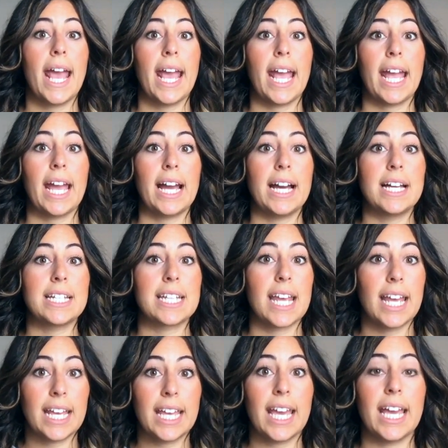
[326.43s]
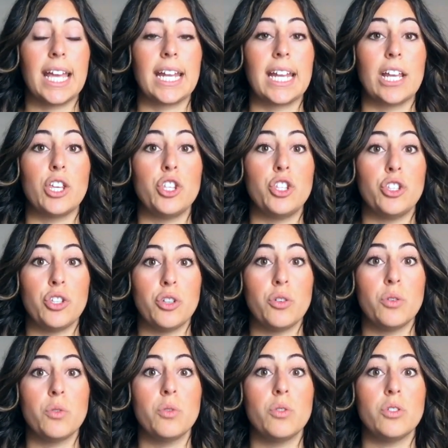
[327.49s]
And again,
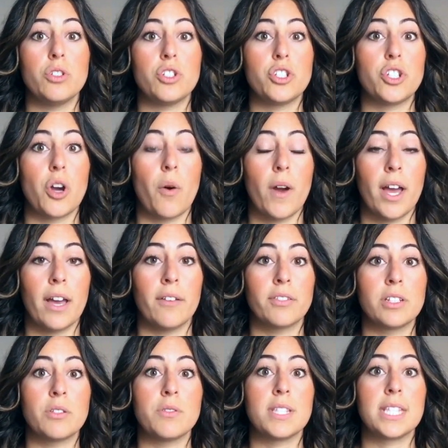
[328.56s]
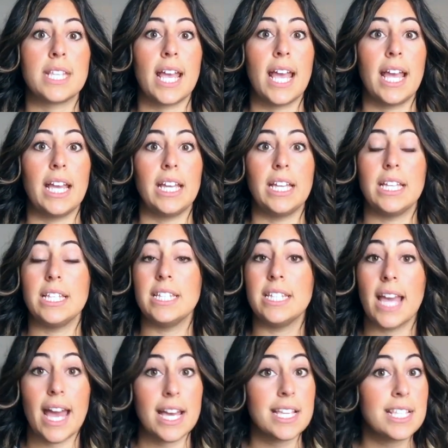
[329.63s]
you don't have to say
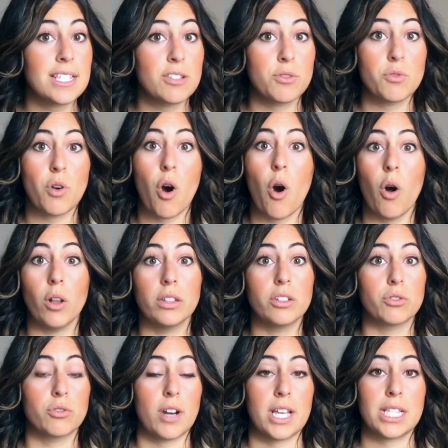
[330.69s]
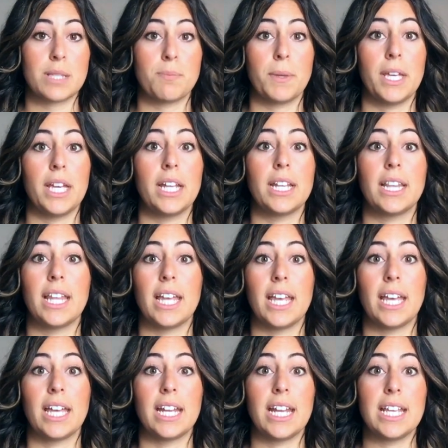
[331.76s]
yes to all the respite
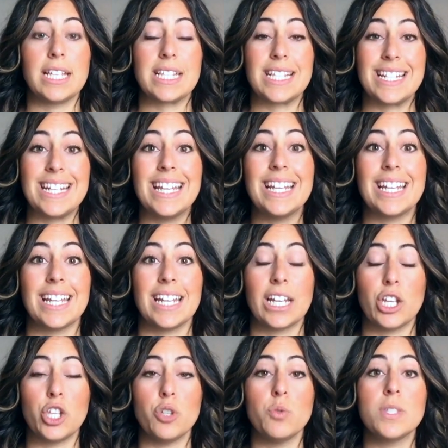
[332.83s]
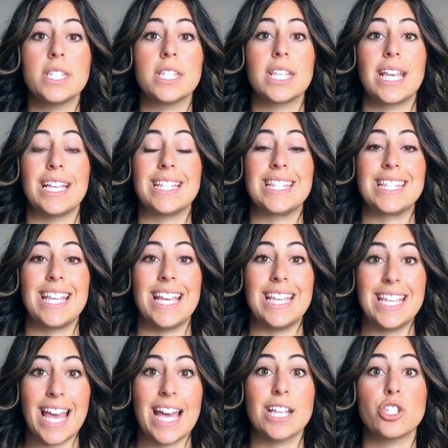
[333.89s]
that is needed. You can say
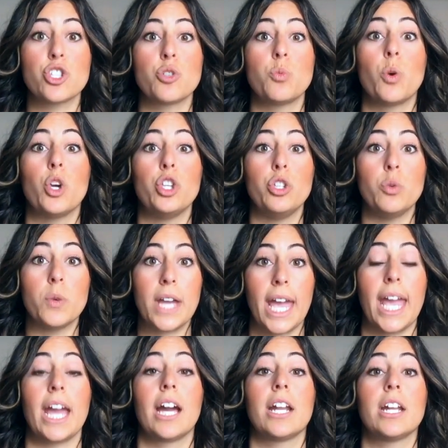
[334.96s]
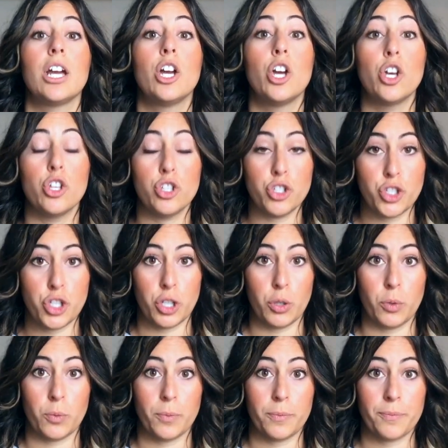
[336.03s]
yes to what you can
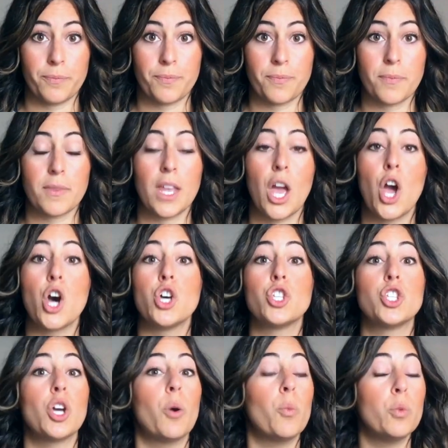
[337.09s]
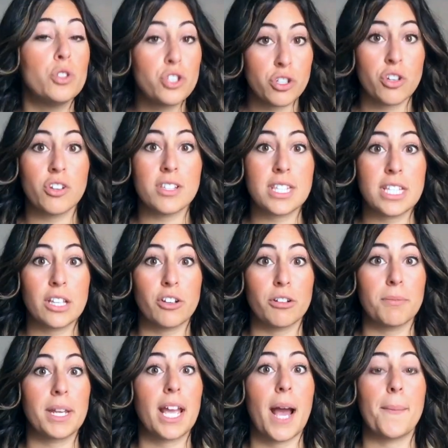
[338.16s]
do. So would you consider
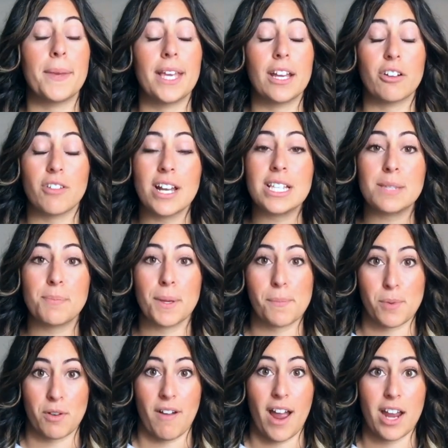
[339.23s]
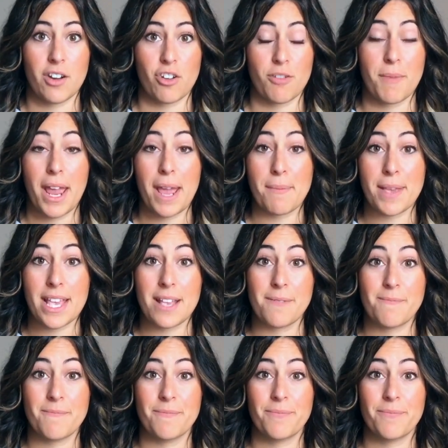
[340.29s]
becoming a respite provider maybe?